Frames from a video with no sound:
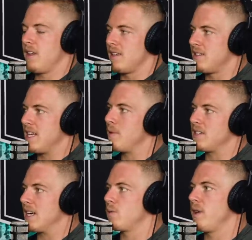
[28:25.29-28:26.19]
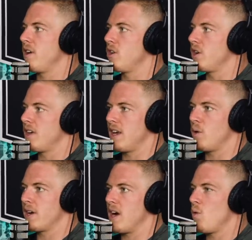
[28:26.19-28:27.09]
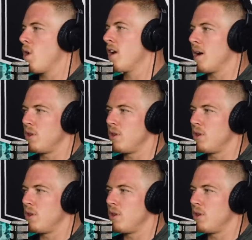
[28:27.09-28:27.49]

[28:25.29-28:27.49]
in the same exact way that you're looking at workout one,